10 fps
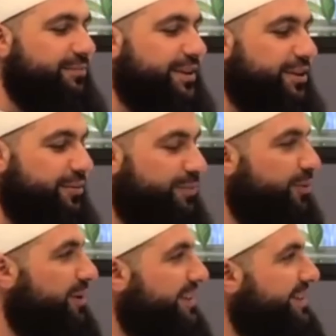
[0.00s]
But I remember
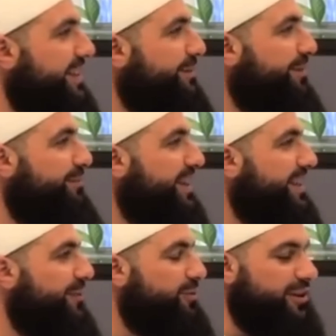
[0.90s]
when I seen him in
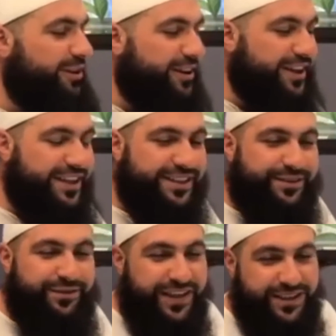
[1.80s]
Mecca, wallah,
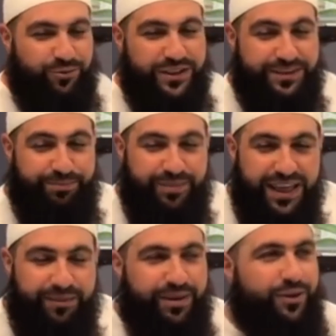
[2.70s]
his face was
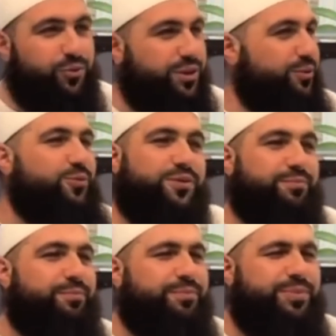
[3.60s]
beaming with nur.
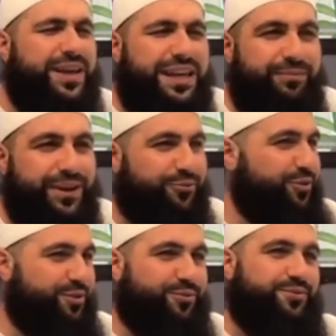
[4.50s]
Beaming
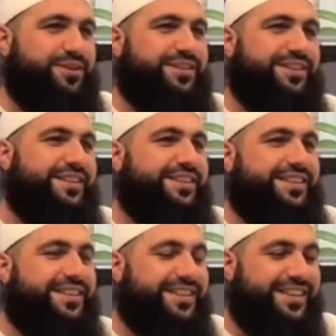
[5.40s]
with nur.
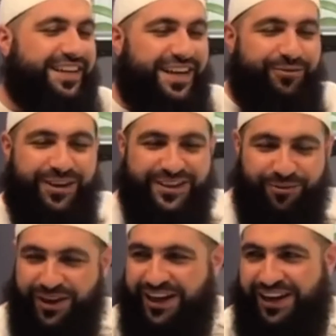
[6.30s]
Anyway,
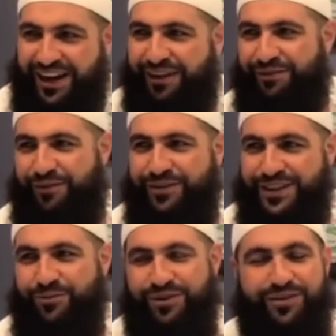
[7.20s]
so we had a laugh.
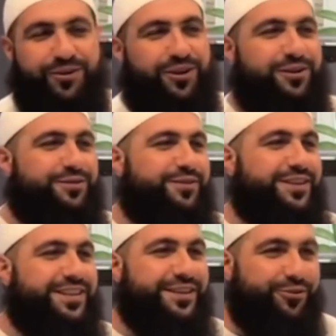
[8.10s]
Obviously, we're very close
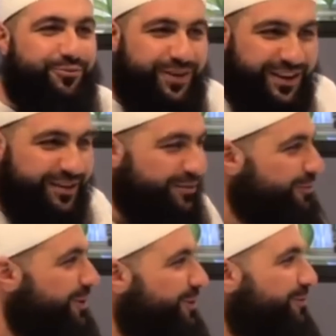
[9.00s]
friends. I said to him, man,
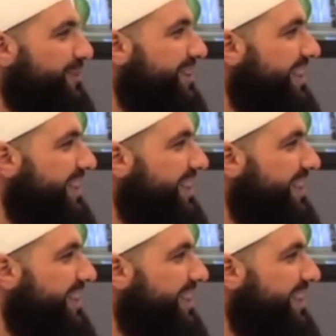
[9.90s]
what are you doing?